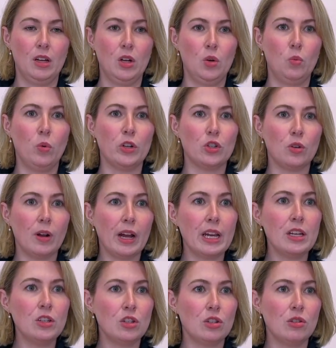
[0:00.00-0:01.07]
We're
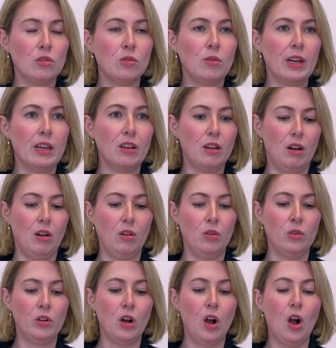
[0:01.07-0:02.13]
trying to
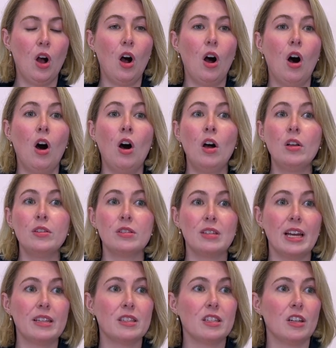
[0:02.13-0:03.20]
encode all
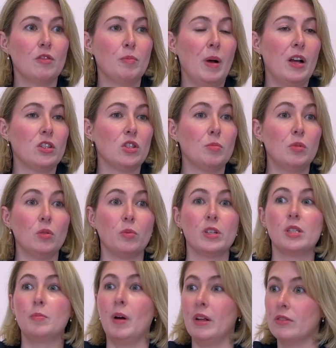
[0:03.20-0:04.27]
sets of possible
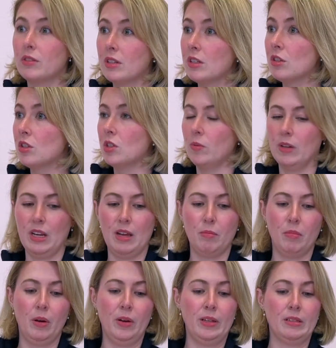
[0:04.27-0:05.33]
responses to an
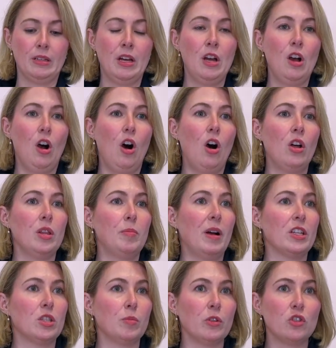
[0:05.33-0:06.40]
input, all the
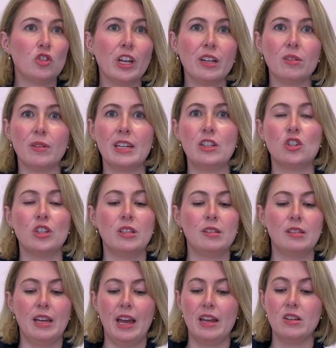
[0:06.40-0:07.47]
possible
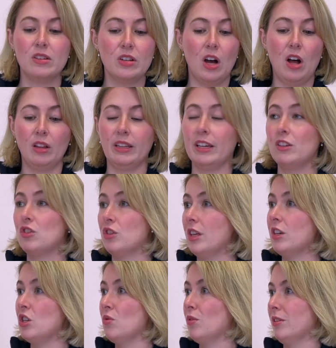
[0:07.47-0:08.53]
generations and knowledge
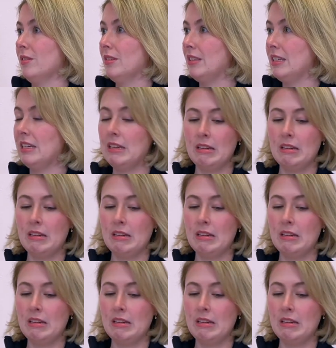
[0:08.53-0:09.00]
that you could see,